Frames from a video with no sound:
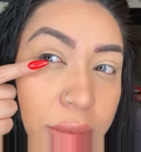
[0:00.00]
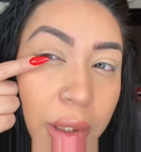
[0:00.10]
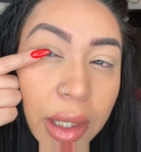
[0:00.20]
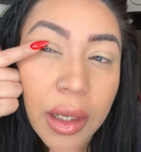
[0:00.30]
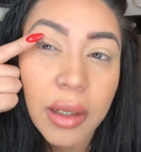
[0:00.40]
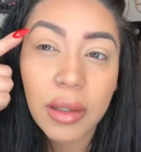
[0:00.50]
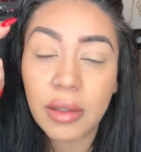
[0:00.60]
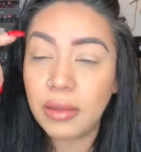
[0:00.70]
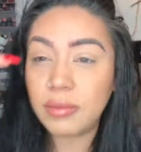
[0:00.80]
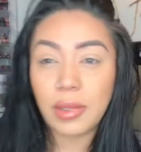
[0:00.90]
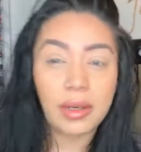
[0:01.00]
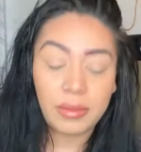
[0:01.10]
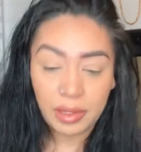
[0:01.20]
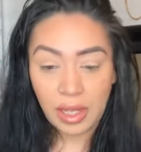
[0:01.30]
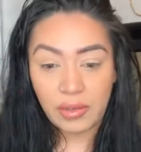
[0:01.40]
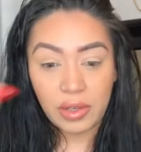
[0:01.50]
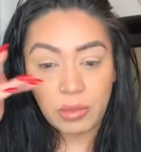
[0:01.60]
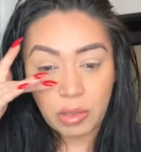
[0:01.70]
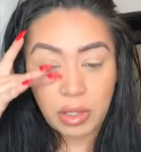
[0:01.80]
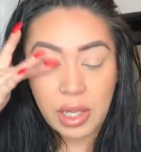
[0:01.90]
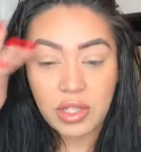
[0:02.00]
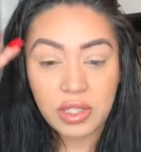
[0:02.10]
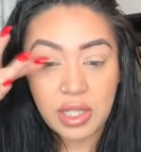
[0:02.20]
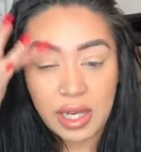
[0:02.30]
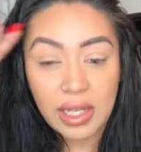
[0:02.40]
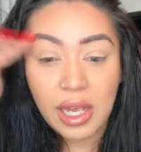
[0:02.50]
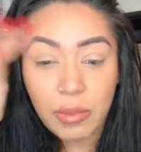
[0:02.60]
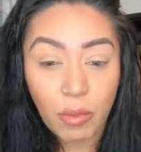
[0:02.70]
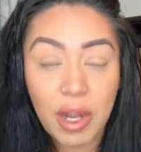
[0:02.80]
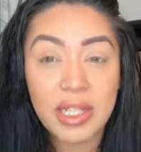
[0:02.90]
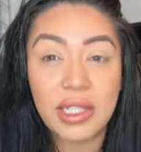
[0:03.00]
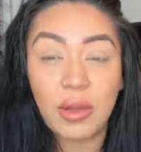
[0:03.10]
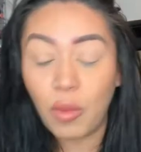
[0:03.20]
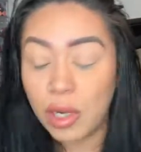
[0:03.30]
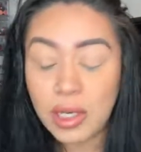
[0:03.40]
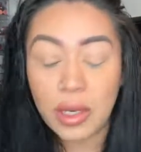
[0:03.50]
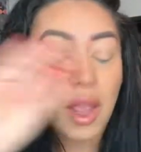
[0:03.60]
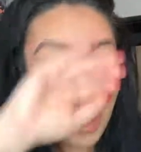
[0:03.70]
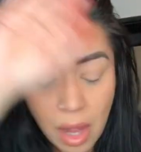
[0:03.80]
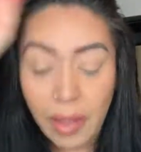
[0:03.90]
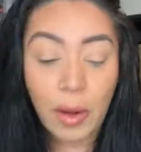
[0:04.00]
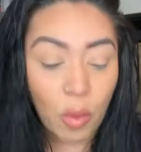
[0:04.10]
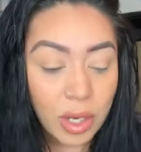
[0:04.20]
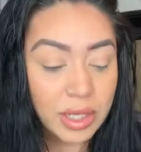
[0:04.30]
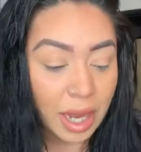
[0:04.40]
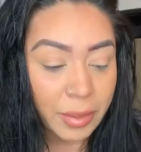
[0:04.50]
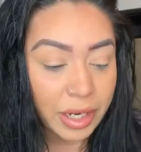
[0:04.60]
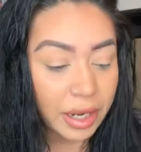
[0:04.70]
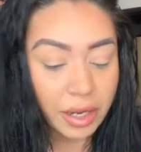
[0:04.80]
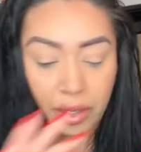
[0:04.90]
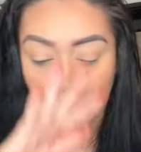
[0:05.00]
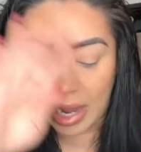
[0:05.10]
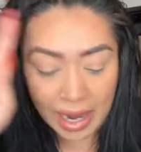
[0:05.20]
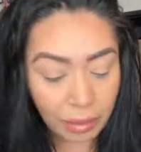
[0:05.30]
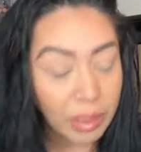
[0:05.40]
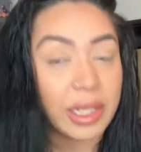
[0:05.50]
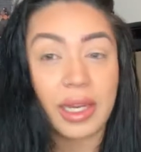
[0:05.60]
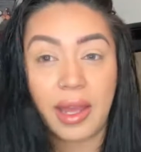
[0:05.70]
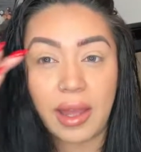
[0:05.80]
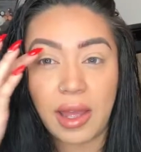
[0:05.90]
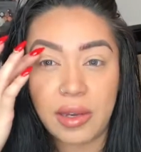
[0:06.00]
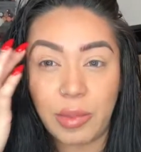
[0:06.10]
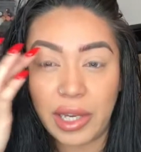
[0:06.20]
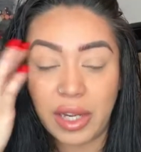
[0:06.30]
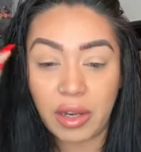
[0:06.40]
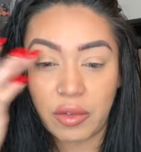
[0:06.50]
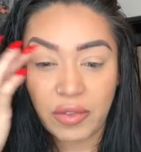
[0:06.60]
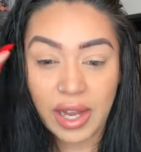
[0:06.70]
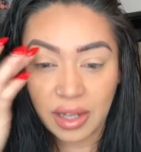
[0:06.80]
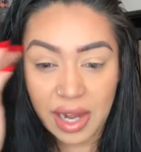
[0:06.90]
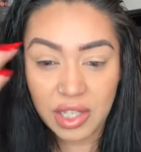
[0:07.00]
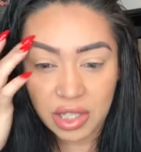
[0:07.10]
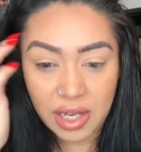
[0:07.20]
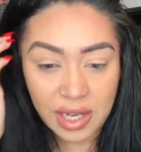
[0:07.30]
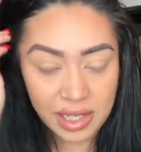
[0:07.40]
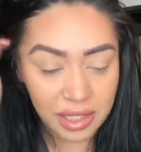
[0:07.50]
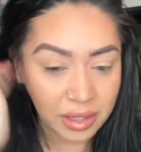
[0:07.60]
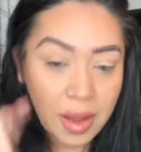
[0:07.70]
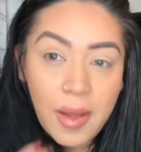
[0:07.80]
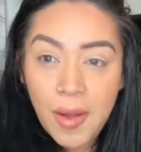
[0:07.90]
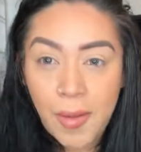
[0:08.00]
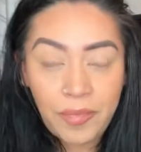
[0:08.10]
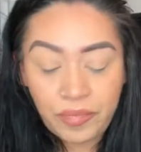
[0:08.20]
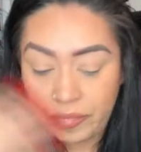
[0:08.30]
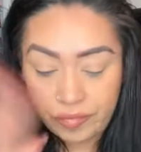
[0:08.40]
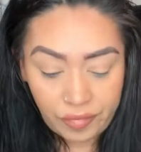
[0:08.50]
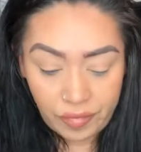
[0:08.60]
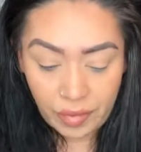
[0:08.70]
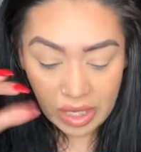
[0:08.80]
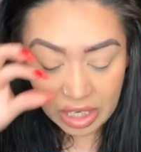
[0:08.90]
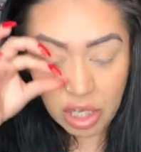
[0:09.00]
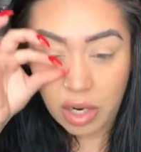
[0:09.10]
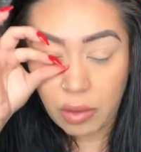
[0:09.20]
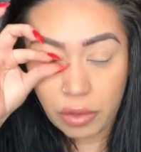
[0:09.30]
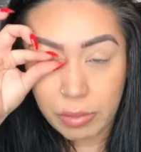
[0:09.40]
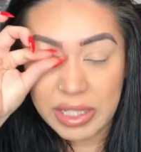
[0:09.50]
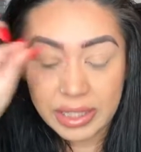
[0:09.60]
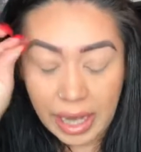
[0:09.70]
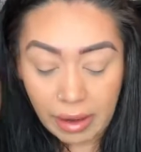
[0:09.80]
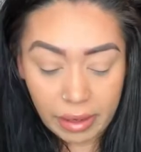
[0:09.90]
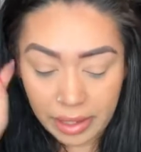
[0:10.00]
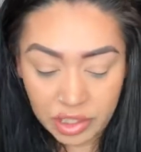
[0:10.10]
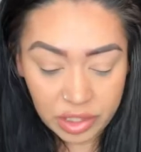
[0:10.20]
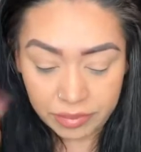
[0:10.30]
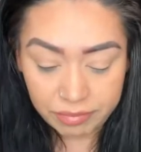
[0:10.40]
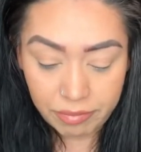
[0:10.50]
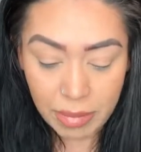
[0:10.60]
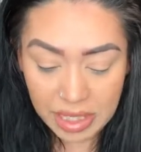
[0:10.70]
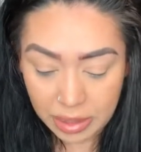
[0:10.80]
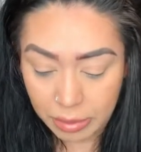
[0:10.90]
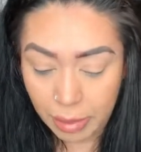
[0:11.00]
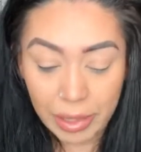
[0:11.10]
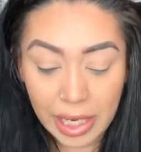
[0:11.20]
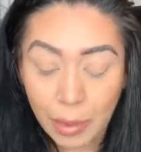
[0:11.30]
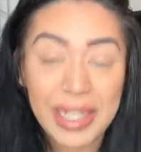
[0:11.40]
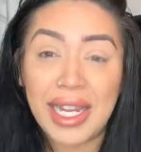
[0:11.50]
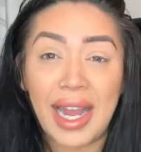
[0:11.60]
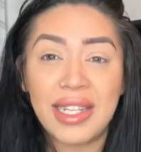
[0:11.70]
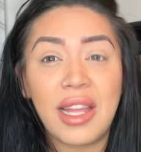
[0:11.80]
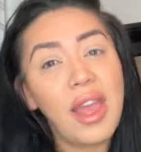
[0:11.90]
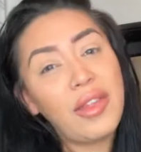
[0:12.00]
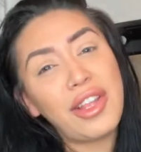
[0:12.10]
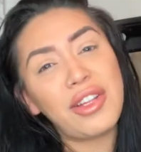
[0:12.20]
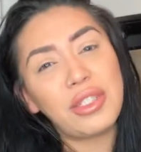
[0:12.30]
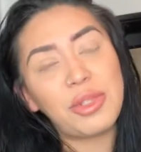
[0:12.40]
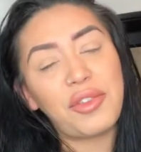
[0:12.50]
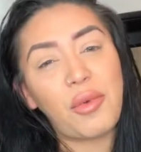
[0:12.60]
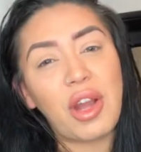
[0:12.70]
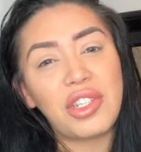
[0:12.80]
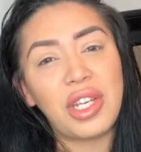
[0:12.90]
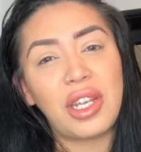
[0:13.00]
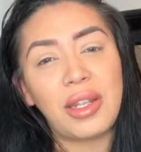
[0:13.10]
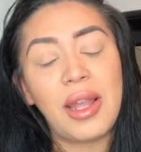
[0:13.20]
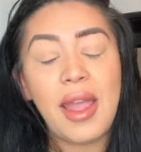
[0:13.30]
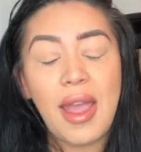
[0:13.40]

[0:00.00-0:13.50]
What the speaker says: yeah, I don't really have any more lashes. I did once, one time ago, I really did, but you know, fake lashes and, you know, the mascara, it just messed them up. But anyways, guys, thank you all so much for watching.